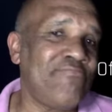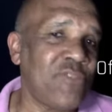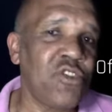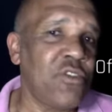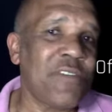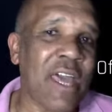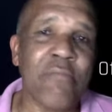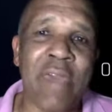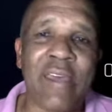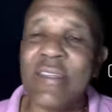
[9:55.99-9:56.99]
you've got to
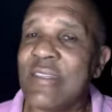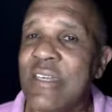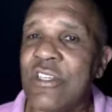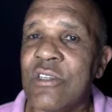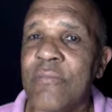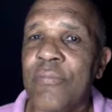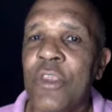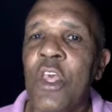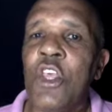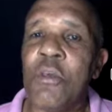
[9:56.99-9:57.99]
make a decision.
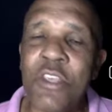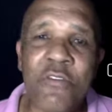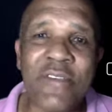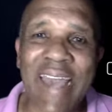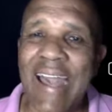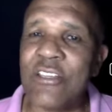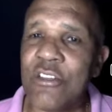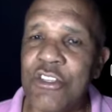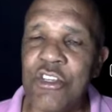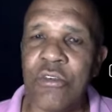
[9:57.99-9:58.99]
You've got
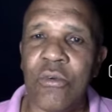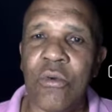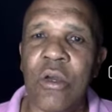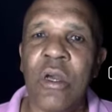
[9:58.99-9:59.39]
to